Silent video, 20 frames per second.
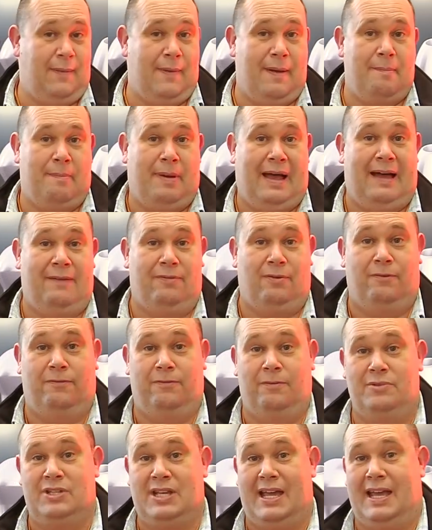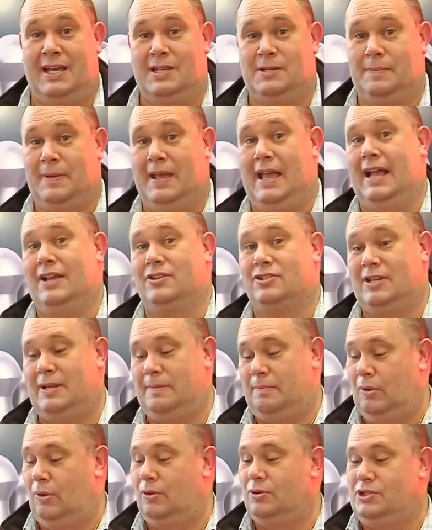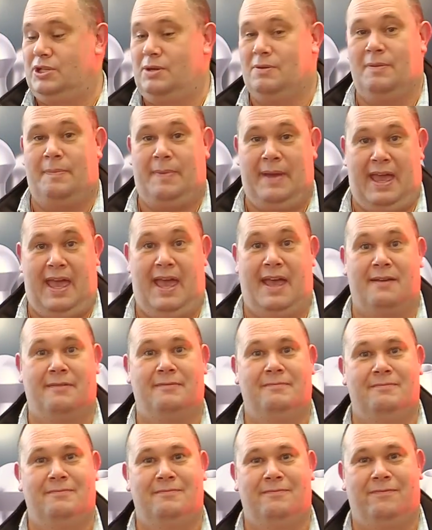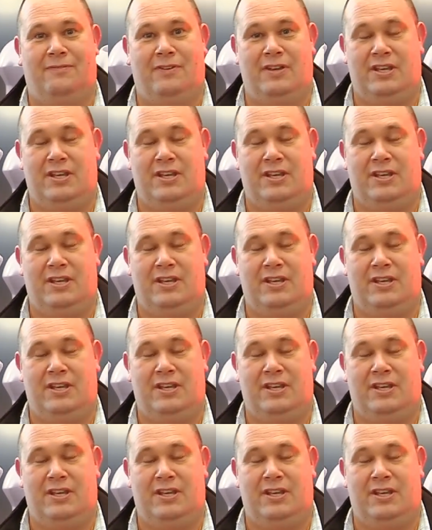when Pavel from JSB actually pours you a beer for